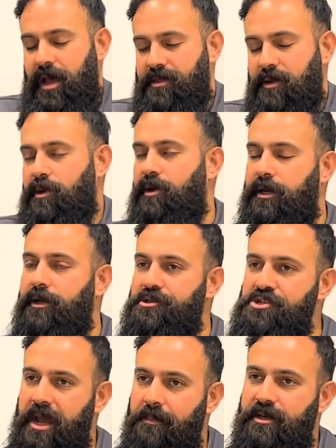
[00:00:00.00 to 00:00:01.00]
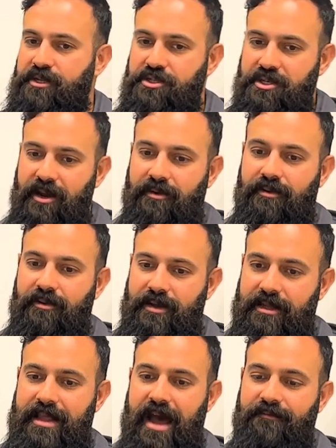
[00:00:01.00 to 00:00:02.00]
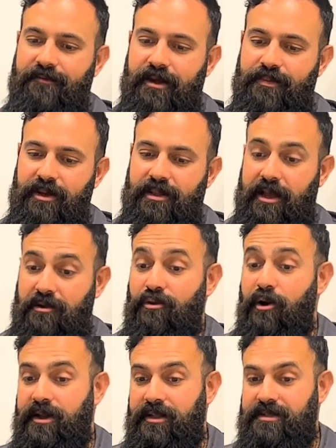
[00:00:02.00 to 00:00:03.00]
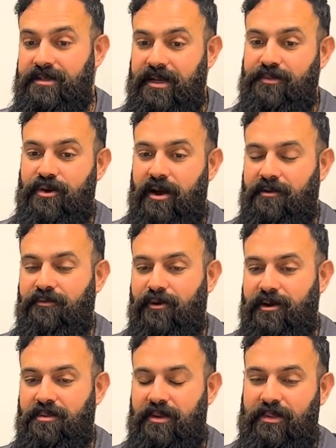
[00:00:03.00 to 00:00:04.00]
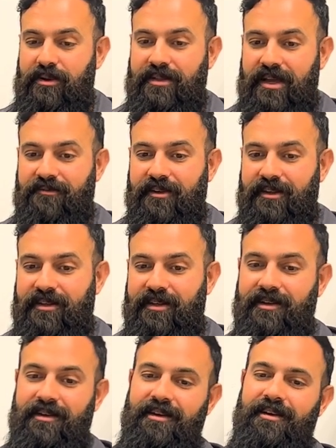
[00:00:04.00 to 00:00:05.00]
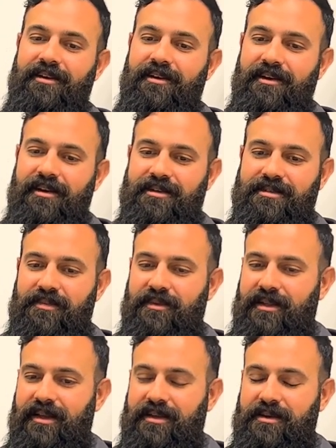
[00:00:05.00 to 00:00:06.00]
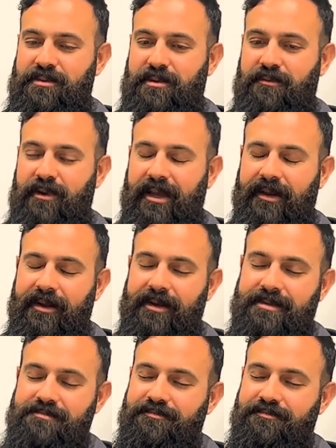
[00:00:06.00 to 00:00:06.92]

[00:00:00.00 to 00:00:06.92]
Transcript: I think we're in a good shape in general in that fund. But like growing the team to 140 people definitely is something that keeps me awake at night.